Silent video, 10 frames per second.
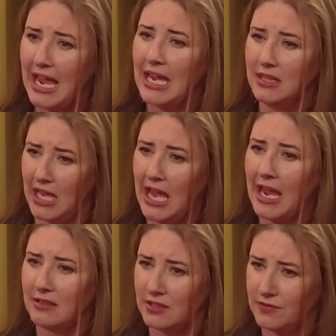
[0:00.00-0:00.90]
and the
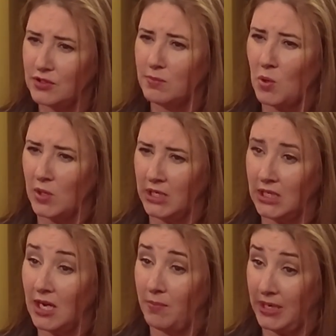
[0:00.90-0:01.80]
act of supporting
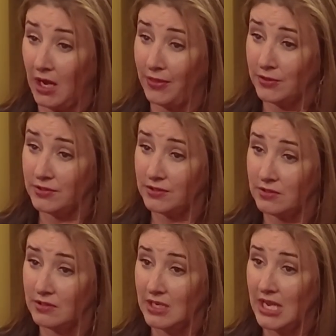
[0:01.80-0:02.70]
and helping others.